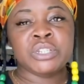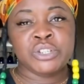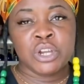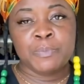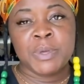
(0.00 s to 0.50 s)
that
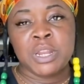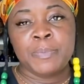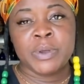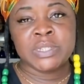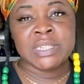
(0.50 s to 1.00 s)
you're gonna put in a
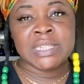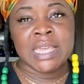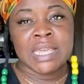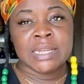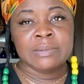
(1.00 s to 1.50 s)
person's
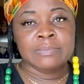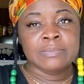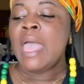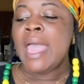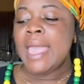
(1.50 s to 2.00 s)
head,
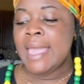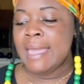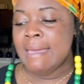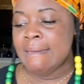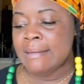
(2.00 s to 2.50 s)

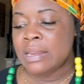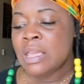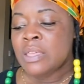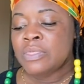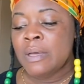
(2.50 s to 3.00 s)
and
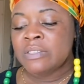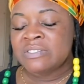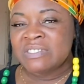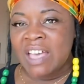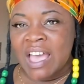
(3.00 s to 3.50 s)
the
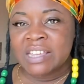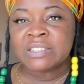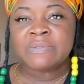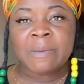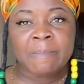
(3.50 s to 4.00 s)
size
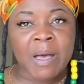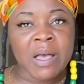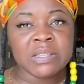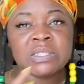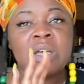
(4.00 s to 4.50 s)
of the
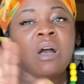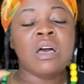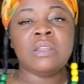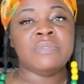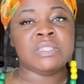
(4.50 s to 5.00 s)
box,
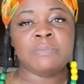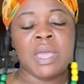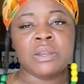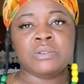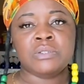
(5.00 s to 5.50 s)
all of this
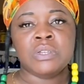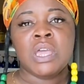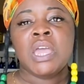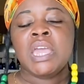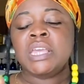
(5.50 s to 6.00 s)
matters
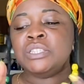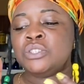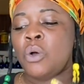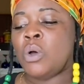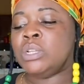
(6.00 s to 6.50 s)
is
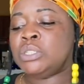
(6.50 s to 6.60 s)
going